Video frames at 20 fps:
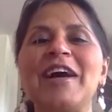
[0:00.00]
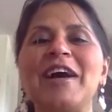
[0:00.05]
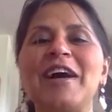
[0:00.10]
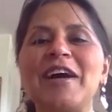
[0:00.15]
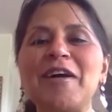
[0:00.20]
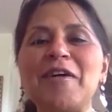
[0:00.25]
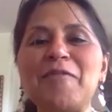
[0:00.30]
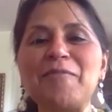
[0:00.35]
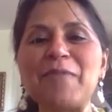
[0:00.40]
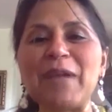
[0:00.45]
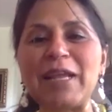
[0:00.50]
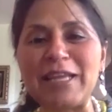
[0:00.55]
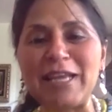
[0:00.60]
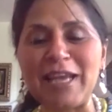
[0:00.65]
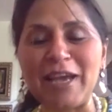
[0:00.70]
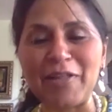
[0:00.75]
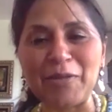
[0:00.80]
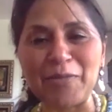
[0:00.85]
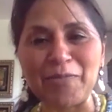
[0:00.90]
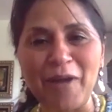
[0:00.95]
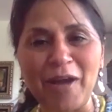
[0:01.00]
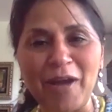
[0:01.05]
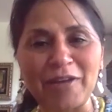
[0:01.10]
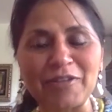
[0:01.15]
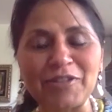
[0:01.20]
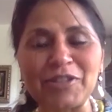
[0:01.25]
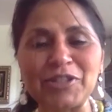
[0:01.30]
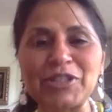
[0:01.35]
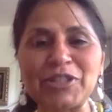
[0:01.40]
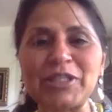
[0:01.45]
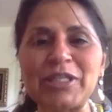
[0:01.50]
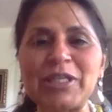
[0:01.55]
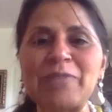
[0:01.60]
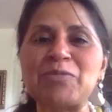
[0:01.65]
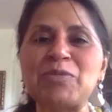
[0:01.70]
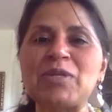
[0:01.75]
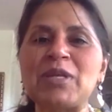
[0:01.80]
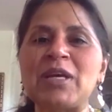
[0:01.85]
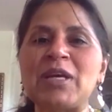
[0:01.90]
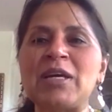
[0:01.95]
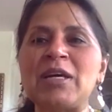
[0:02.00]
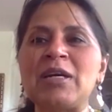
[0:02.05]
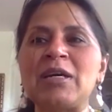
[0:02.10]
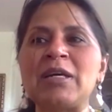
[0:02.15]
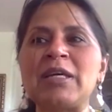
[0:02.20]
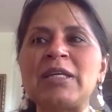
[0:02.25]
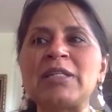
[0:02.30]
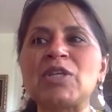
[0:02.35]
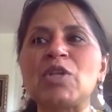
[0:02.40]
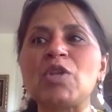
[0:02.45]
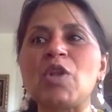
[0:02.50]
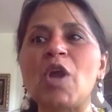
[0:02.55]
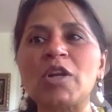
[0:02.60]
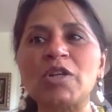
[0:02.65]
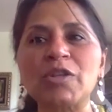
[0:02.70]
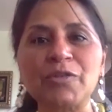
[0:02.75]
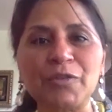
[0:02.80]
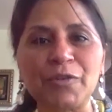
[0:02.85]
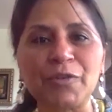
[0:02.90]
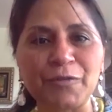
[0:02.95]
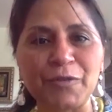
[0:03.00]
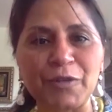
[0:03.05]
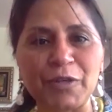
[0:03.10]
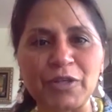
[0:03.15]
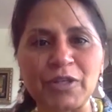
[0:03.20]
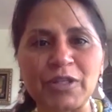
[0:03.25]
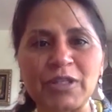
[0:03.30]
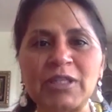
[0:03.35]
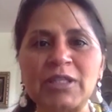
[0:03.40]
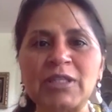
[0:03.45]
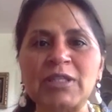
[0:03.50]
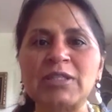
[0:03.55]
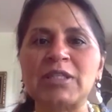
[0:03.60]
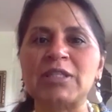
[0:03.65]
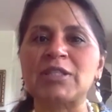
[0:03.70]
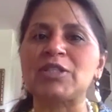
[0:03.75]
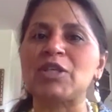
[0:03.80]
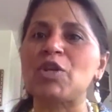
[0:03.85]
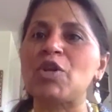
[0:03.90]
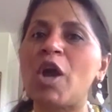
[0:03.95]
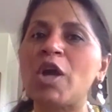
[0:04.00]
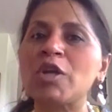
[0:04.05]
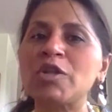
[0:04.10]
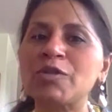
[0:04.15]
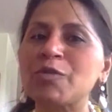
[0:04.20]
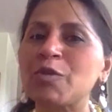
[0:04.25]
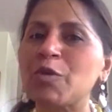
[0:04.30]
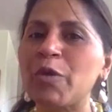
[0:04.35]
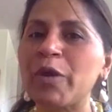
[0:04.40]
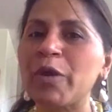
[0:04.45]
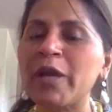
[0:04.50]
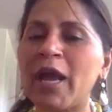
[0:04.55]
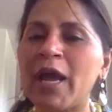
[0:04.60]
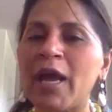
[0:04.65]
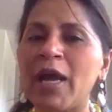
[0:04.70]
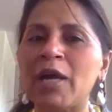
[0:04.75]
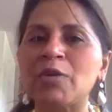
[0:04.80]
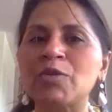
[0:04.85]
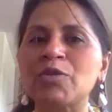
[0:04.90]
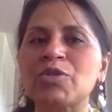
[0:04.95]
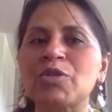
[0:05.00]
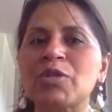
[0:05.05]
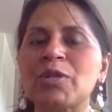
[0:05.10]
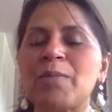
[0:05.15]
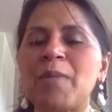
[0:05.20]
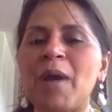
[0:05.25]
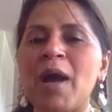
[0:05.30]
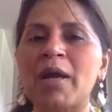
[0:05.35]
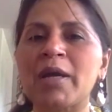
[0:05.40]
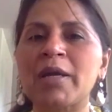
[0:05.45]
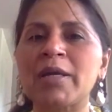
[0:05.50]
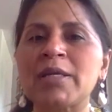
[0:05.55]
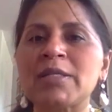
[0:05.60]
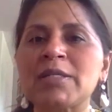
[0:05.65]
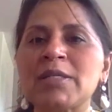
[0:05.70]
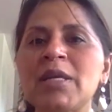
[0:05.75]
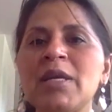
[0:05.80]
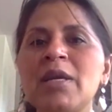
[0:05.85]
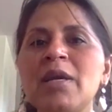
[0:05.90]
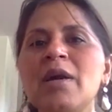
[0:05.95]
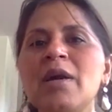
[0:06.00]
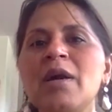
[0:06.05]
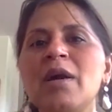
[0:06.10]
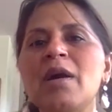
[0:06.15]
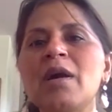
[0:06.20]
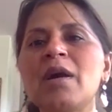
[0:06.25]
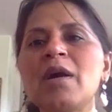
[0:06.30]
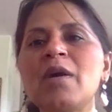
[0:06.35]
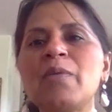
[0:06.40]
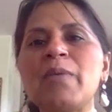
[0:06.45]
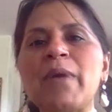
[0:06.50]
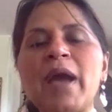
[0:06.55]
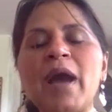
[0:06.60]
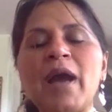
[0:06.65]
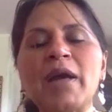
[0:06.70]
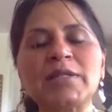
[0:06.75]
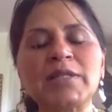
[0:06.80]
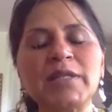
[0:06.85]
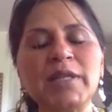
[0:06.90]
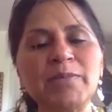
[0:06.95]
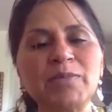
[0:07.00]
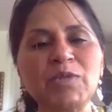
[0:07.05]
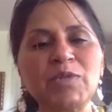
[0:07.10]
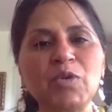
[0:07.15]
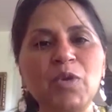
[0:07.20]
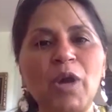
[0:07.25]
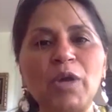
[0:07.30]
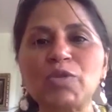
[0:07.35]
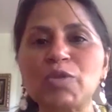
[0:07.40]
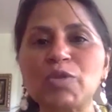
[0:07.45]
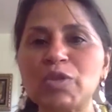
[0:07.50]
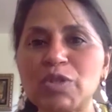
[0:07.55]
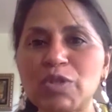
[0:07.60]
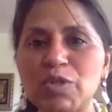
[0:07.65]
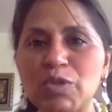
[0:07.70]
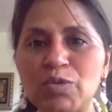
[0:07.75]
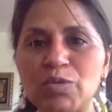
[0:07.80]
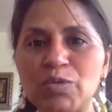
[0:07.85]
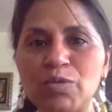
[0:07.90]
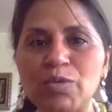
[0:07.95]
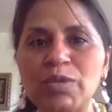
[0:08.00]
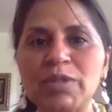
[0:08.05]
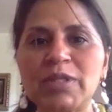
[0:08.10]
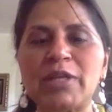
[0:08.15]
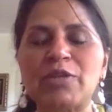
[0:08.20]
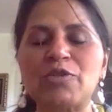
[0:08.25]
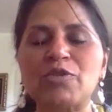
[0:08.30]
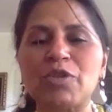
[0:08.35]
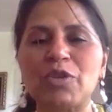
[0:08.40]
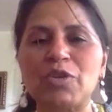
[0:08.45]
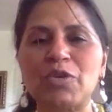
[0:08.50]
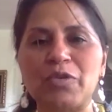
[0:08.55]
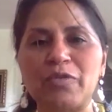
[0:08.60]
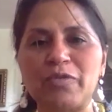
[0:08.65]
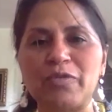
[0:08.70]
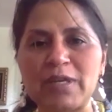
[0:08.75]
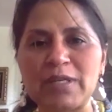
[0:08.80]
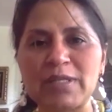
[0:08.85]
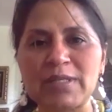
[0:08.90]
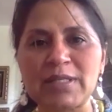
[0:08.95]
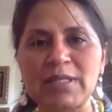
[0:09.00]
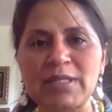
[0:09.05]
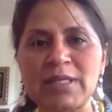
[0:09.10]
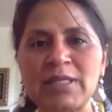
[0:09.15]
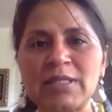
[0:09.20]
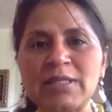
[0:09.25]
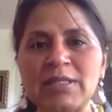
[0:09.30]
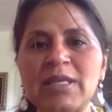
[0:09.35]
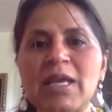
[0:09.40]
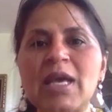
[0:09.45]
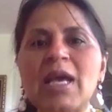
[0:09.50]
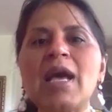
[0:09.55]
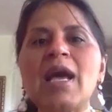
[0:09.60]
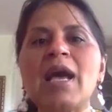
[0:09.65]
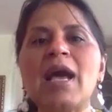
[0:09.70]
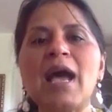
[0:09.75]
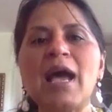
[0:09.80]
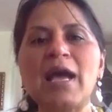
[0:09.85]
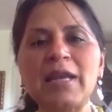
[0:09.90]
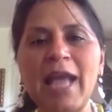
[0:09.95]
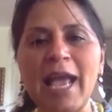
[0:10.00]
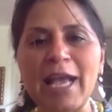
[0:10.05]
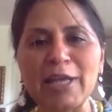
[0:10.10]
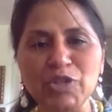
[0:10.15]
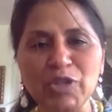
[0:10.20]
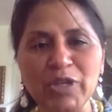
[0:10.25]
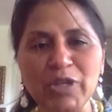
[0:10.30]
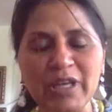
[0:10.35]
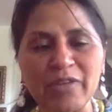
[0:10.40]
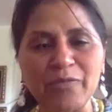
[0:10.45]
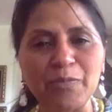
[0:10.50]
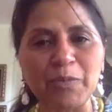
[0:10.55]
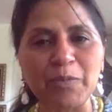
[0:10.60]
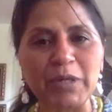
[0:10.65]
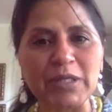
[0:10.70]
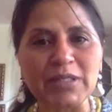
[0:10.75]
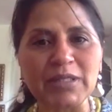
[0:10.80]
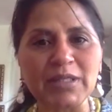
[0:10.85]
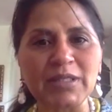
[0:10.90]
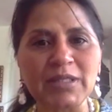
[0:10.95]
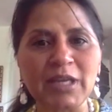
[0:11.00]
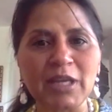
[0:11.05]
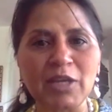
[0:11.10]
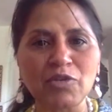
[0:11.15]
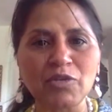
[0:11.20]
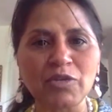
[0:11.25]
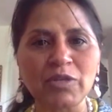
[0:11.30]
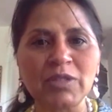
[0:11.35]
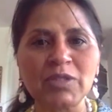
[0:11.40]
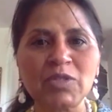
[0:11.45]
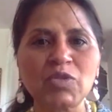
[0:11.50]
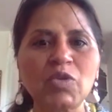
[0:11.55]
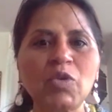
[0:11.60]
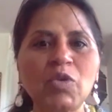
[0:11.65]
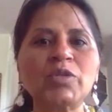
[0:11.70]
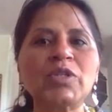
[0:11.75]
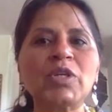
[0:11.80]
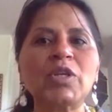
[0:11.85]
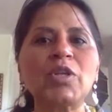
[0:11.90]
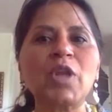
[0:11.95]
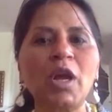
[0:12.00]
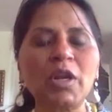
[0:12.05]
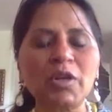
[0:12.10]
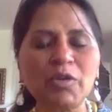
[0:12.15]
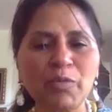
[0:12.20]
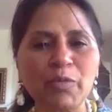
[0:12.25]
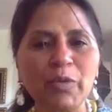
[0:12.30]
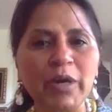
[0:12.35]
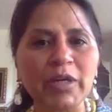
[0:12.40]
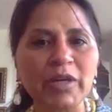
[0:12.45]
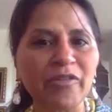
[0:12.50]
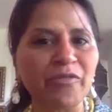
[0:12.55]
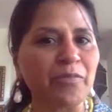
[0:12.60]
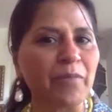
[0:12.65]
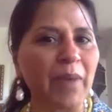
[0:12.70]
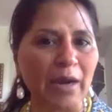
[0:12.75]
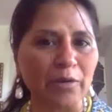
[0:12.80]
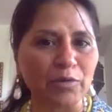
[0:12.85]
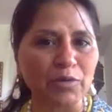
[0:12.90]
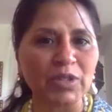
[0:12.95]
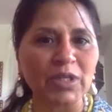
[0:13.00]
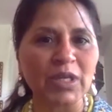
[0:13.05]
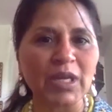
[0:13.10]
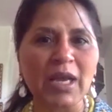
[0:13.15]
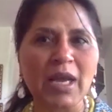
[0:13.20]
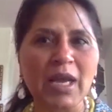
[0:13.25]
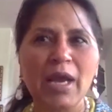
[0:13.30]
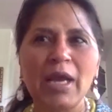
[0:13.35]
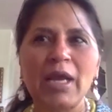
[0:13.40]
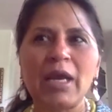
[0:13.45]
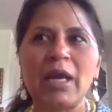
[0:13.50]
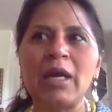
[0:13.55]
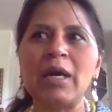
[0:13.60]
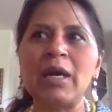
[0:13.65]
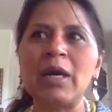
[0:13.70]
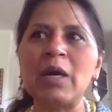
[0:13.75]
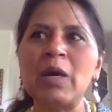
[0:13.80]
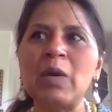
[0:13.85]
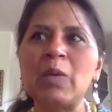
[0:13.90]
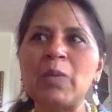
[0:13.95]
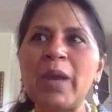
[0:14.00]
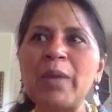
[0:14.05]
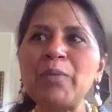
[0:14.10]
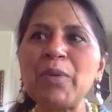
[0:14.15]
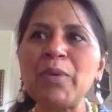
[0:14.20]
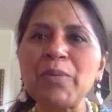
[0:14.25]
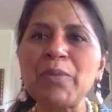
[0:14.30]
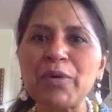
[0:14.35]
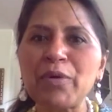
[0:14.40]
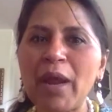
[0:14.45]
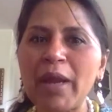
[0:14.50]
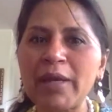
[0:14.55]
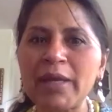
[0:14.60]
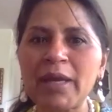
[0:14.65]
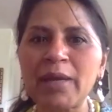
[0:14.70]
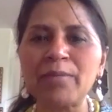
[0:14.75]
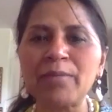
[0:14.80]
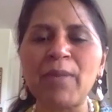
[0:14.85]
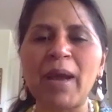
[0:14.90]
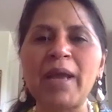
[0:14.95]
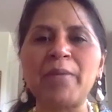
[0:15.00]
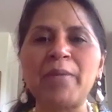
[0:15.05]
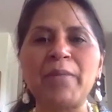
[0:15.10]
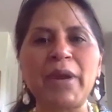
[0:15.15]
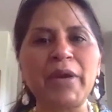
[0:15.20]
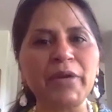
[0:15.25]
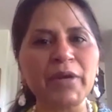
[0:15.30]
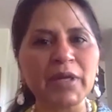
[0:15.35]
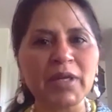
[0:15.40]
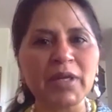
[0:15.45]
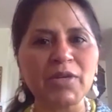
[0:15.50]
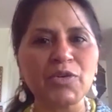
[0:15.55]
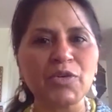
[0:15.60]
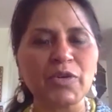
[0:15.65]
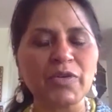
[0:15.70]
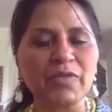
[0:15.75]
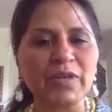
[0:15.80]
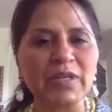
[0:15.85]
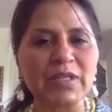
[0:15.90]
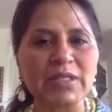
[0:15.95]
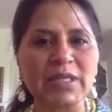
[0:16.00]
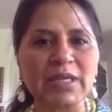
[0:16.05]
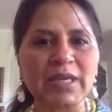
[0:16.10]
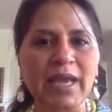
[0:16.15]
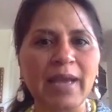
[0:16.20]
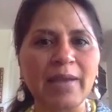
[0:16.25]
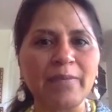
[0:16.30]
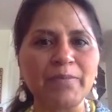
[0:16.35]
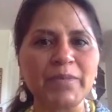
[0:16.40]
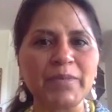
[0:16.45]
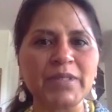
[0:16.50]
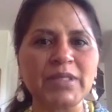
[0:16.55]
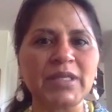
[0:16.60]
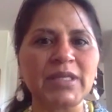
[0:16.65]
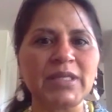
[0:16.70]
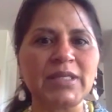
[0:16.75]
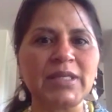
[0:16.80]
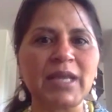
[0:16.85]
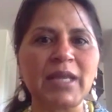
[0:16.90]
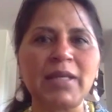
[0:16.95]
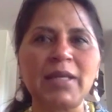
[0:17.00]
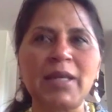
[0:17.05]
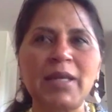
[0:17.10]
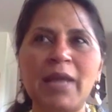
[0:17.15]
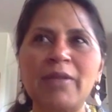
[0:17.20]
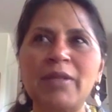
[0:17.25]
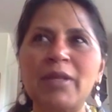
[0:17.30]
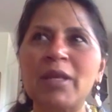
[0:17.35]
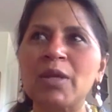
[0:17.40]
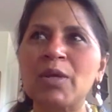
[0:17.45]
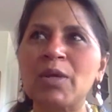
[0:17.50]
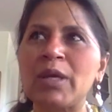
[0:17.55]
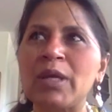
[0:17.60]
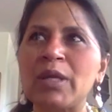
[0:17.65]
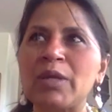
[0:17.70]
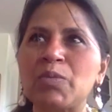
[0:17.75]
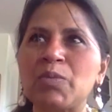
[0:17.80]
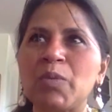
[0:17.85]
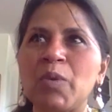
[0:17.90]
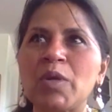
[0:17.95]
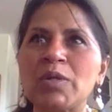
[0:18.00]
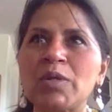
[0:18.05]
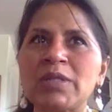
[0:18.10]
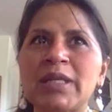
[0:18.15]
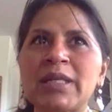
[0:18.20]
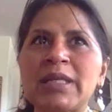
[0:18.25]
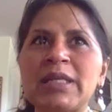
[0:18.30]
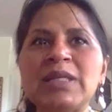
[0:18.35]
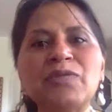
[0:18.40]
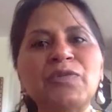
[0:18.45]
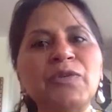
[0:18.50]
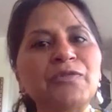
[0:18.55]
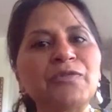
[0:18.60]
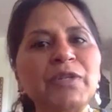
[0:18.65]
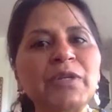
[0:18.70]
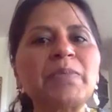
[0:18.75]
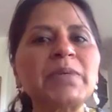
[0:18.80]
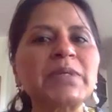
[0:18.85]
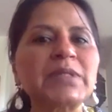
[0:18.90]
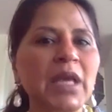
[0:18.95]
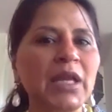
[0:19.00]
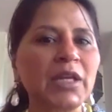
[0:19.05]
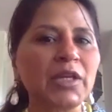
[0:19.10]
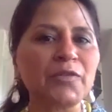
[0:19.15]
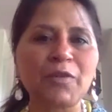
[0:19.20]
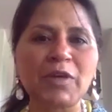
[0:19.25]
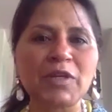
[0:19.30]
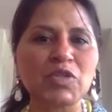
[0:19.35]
uh, many other partnerships uh, it's a lot of referrals it's a lot of going out to the market uh, where our teams go out to the schools and to the universities and actually give presentations so it's a lot of word of mouth uh, when we were running my American University campus in Delhi, I think it was at least 50% of our